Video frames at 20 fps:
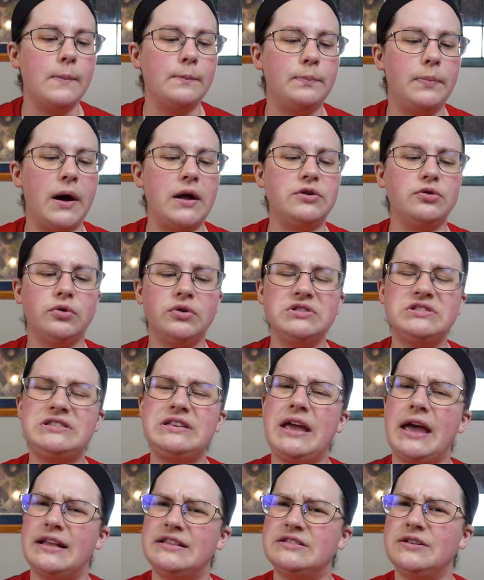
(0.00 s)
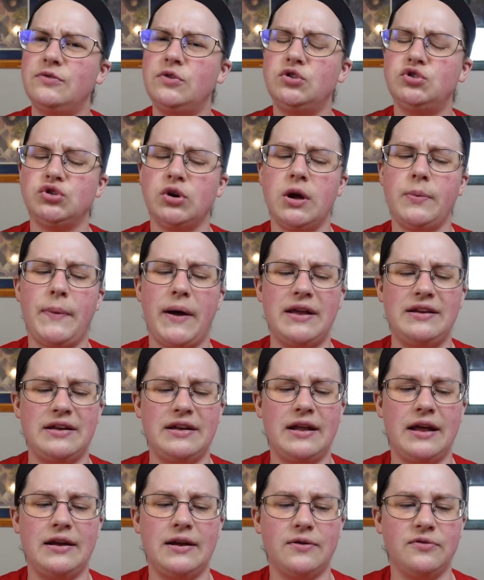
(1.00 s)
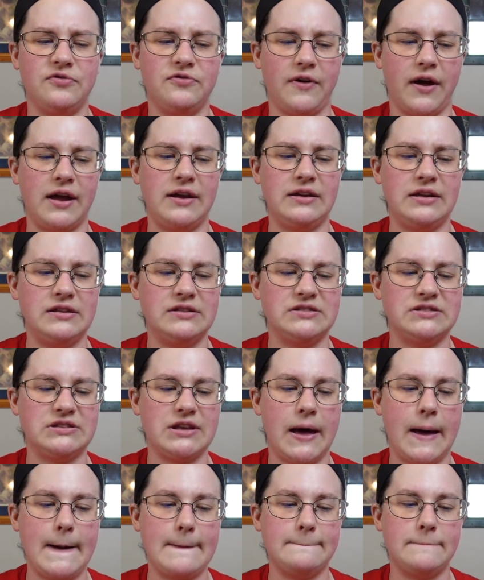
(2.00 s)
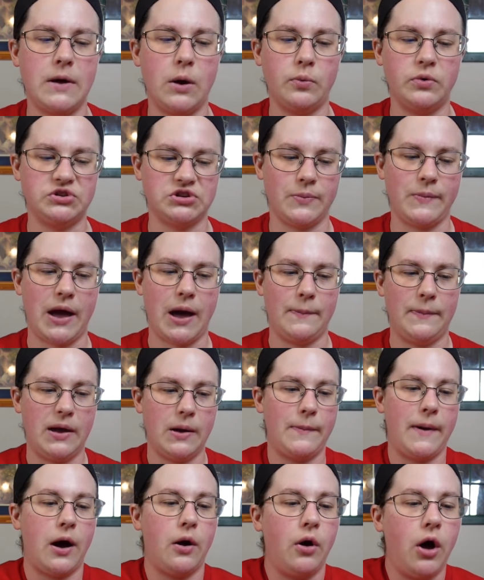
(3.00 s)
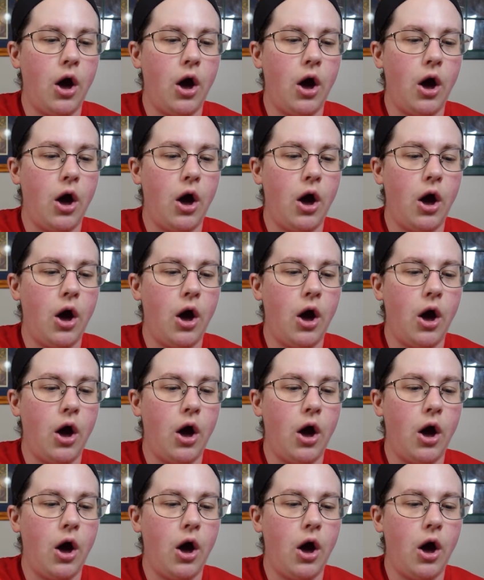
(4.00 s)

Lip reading: but towards the ends of the trip, I did end up finding some, which I'm happy about.